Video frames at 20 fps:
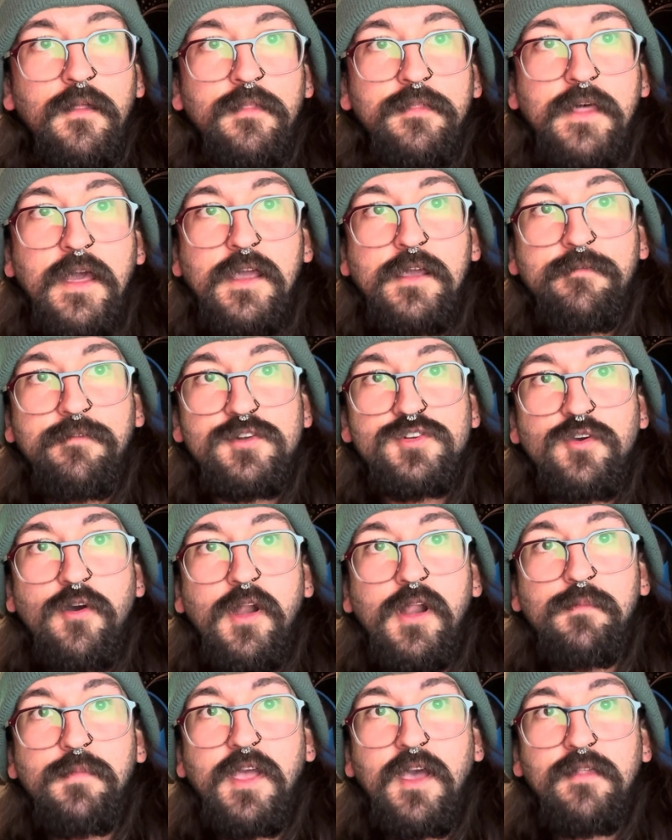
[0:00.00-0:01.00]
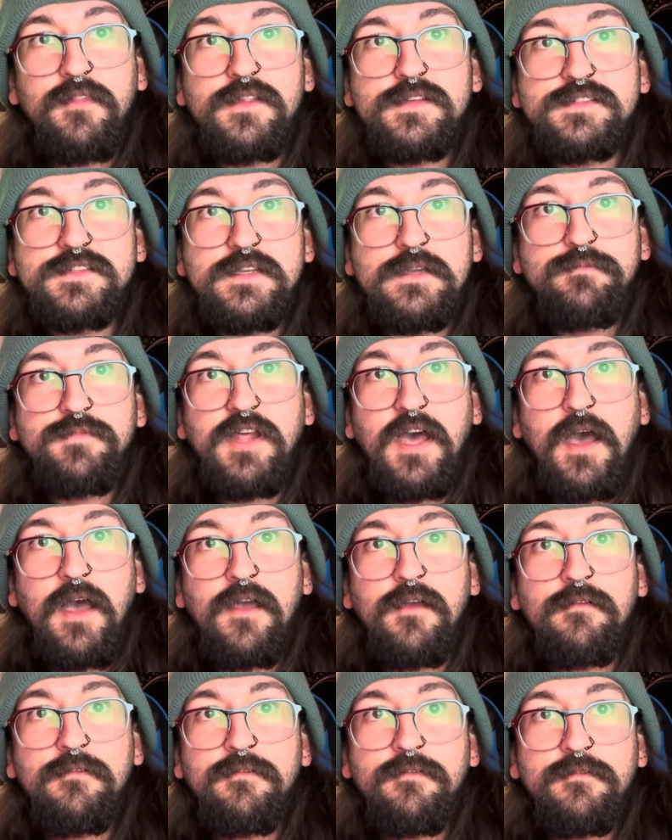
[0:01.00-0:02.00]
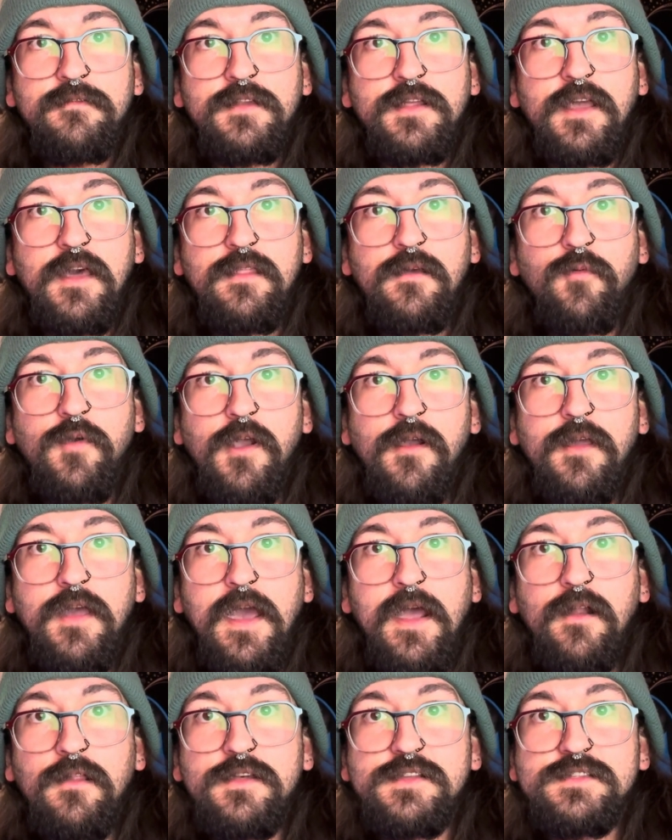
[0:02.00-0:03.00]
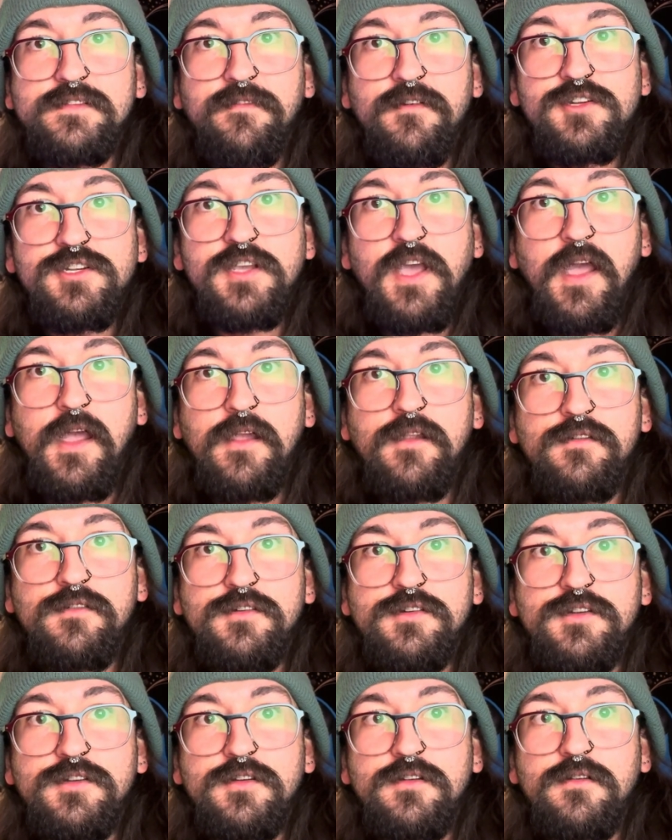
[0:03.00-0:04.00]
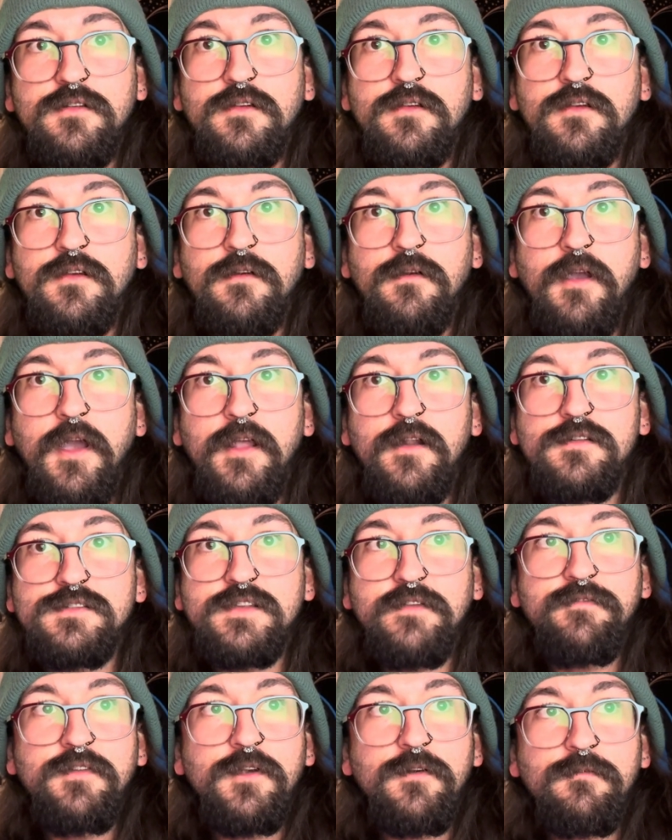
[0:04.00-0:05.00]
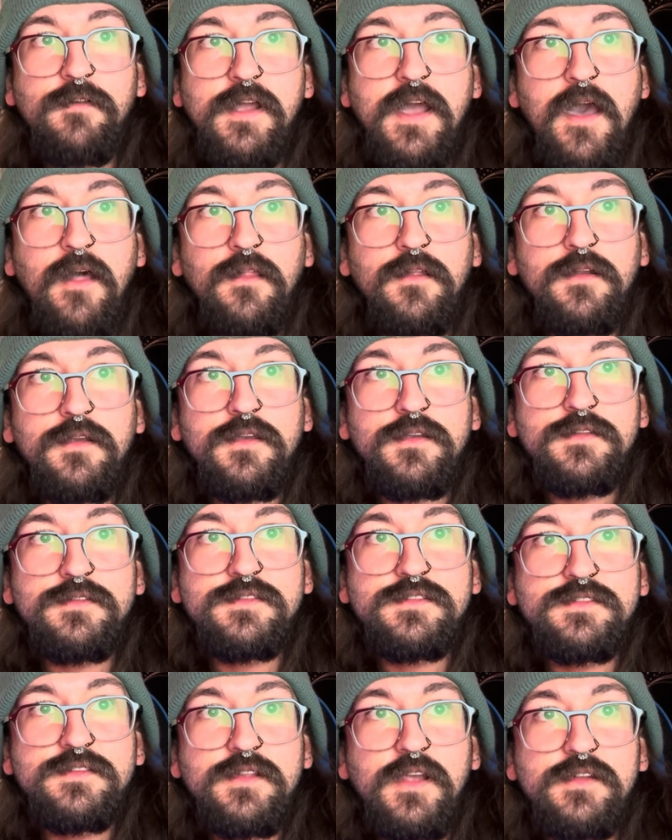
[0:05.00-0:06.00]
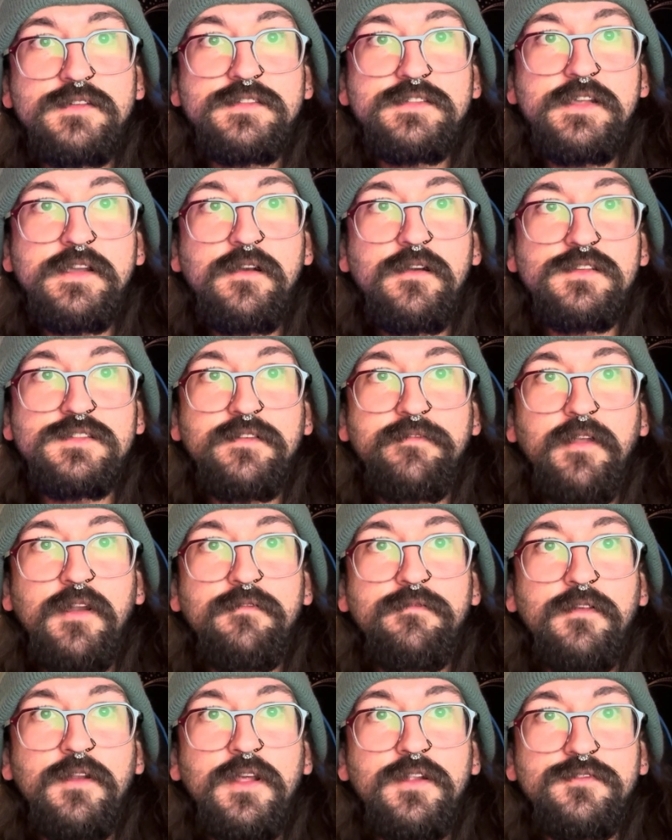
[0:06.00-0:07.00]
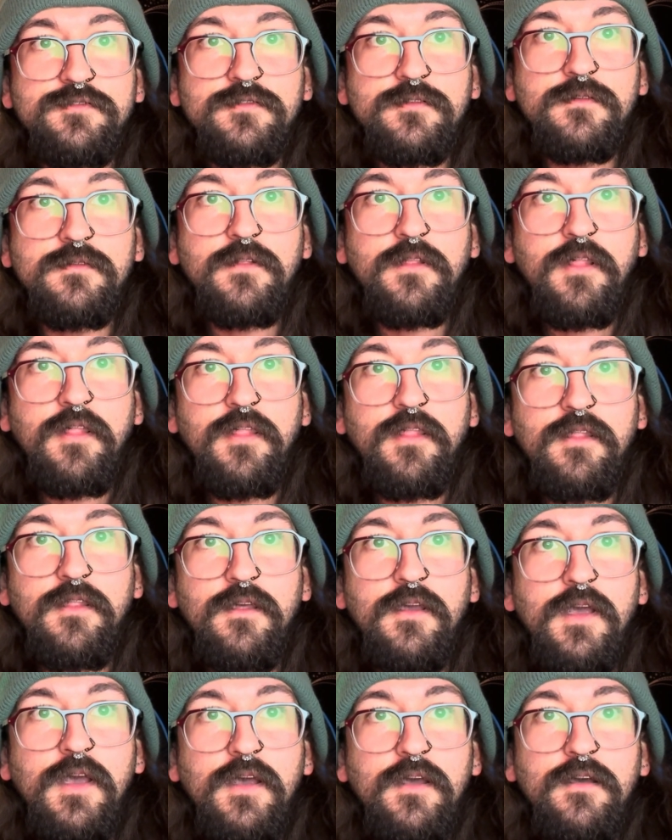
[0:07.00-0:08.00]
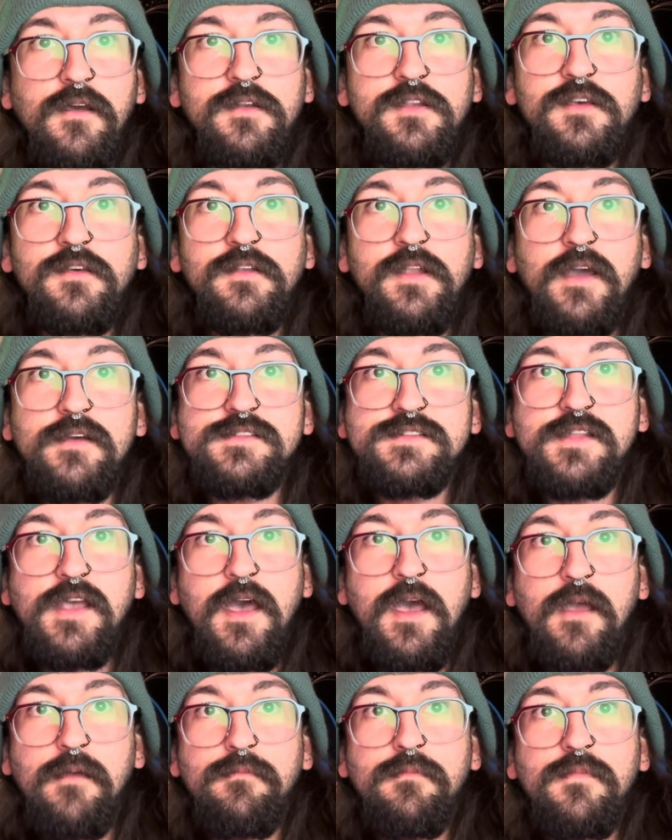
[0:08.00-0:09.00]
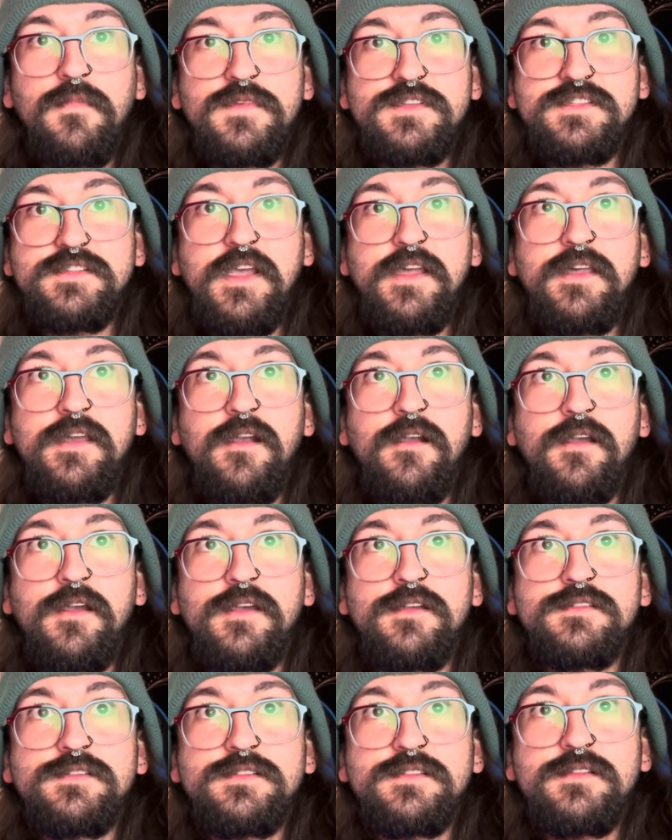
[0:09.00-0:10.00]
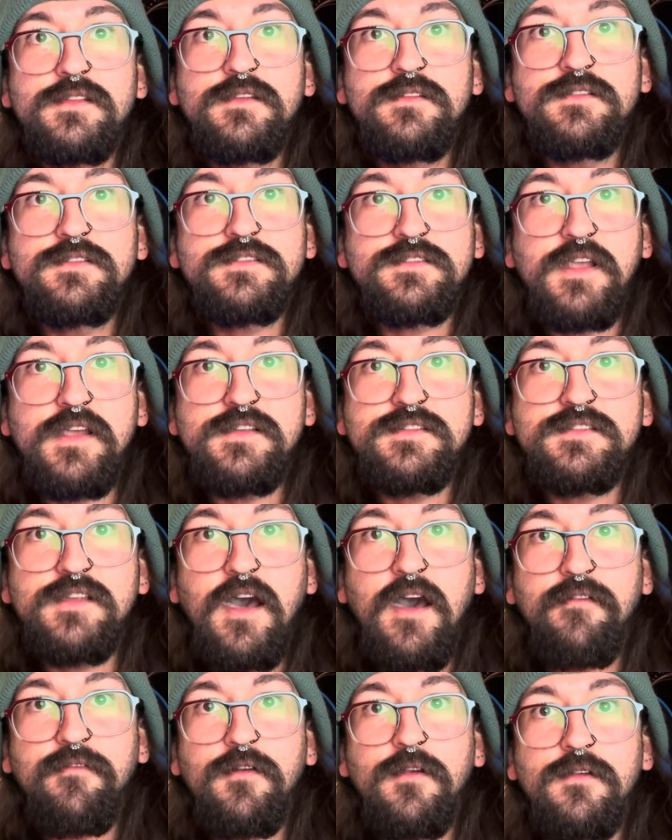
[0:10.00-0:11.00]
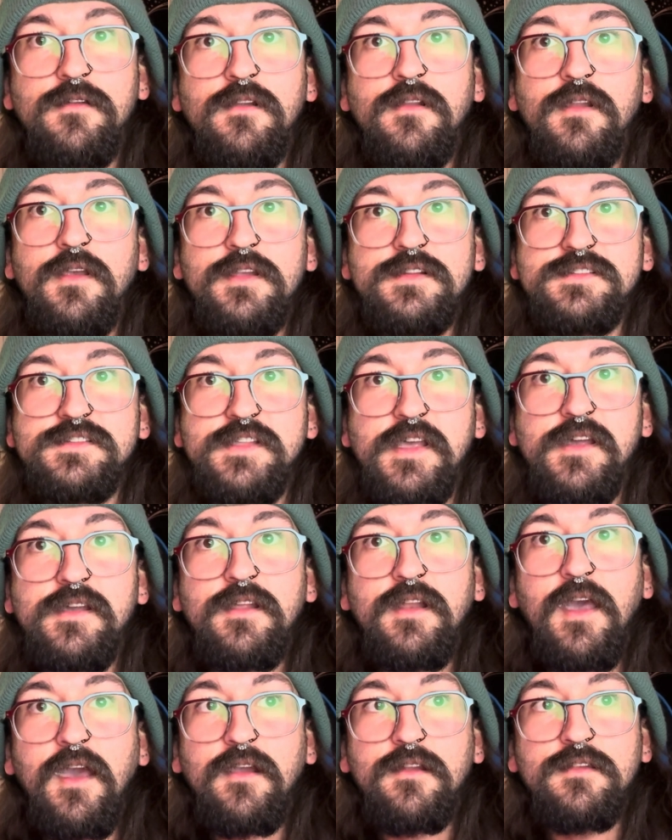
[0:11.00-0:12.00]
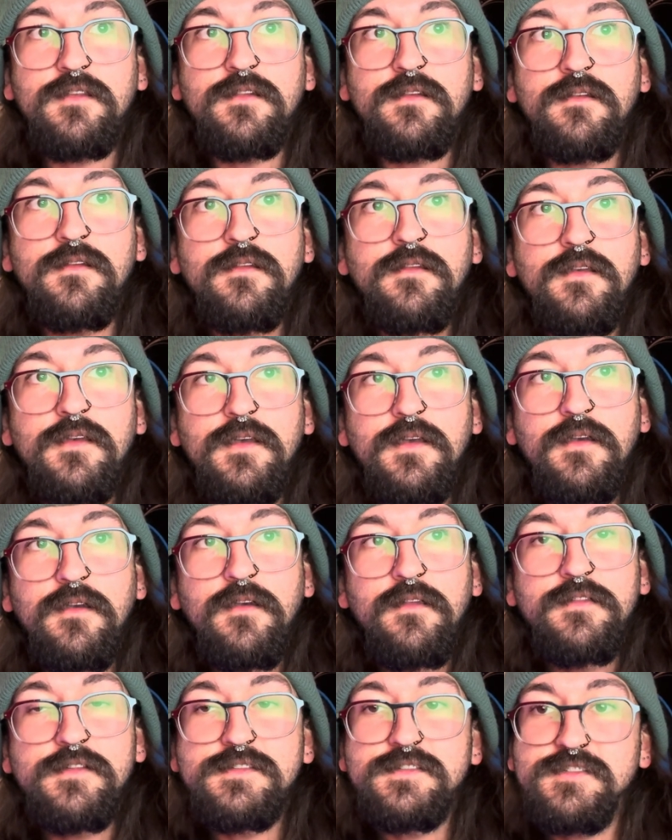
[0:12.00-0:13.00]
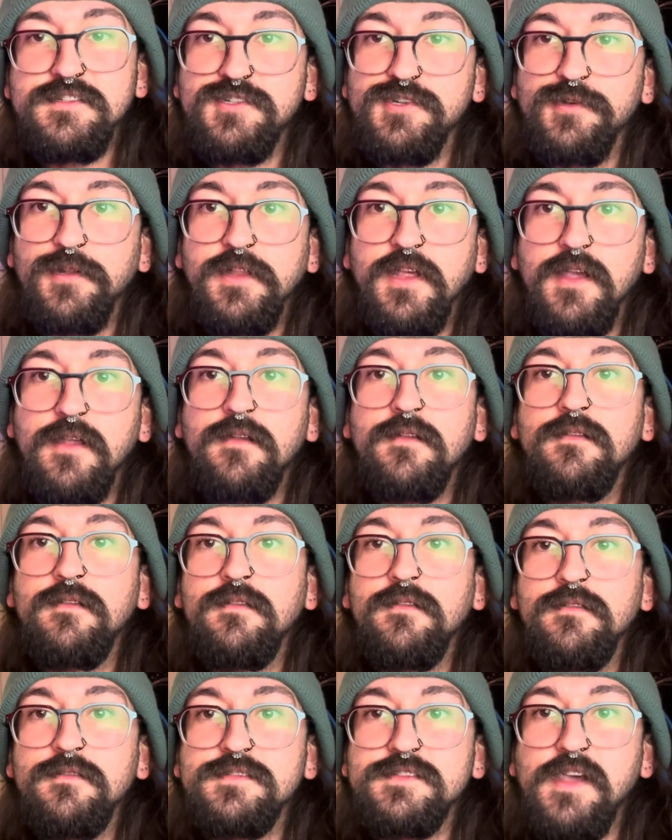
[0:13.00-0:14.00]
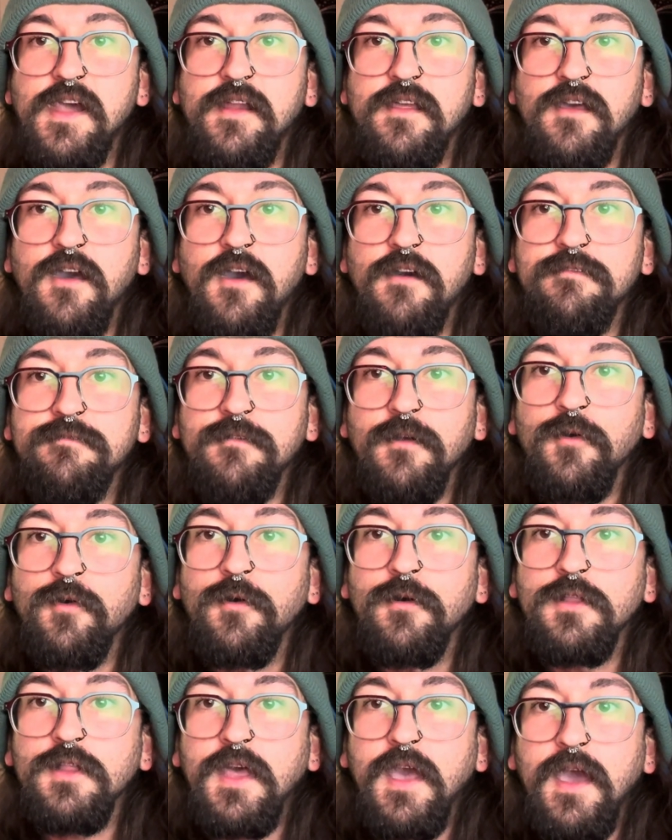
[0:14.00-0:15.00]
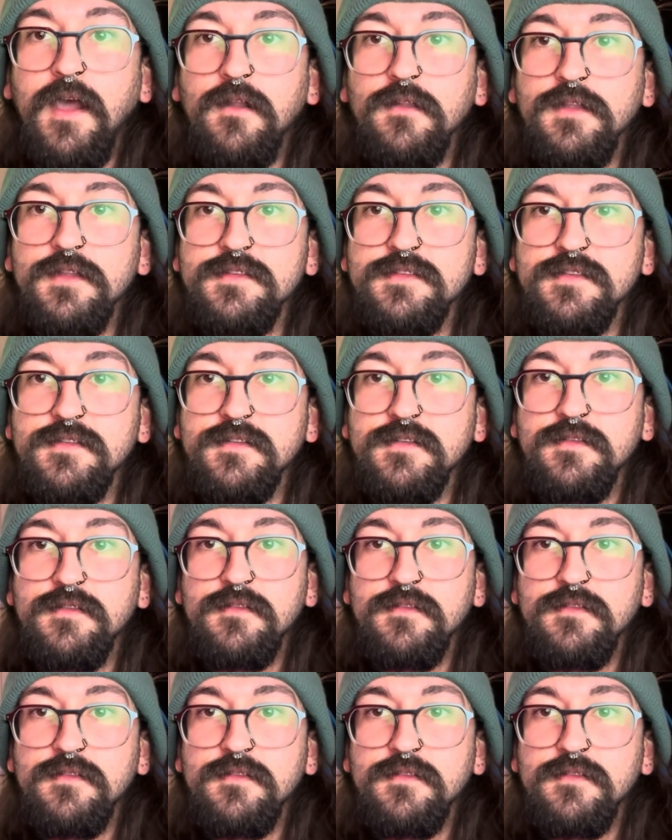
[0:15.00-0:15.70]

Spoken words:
Thank you for joining me on this deep dive. Together we are catalysts for change, creators of new realities, and seekers of infinite truth. Until next time, stay curious, stay sovereign, and stay connected. This is Julian, signing off for Occult Catalyst.